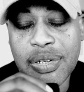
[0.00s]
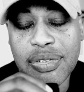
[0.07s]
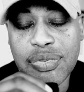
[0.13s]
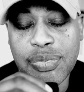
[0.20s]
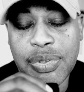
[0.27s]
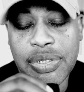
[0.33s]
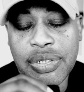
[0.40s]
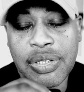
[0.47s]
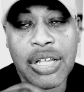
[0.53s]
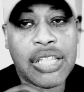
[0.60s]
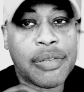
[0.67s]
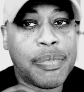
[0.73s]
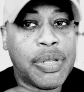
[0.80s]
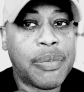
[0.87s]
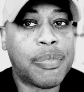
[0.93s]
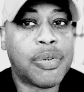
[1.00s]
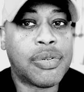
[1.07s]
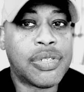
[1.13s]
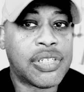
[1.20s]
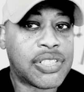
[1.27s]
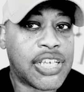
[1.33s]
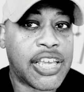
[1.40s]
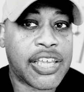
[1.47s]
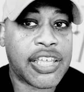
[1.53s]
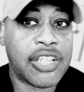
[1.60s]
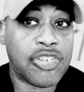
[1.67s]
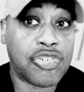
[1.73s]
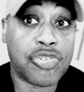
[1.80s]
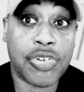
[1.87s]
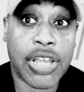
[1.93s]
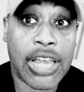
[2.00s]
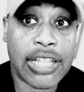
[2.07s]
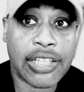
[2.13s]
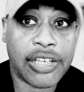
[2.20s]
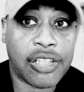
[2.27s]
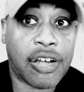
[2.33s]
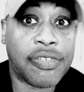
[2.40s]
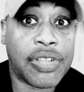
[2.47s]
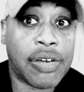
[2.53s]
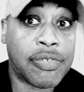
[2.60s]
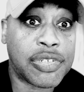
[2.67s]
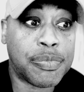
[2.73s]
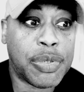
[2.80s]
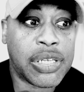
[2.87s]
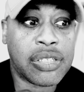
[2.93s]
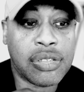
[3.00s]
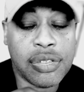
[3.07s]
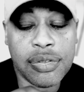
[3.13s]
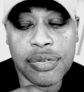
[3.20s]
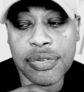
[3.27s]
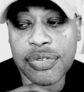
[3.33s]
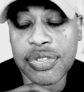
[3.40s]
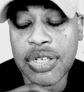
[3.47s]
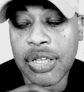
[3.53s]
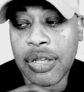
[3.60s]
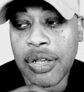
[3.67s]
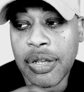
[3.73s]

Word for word: because when a lot of people in the tech industry got laid off, that was big news.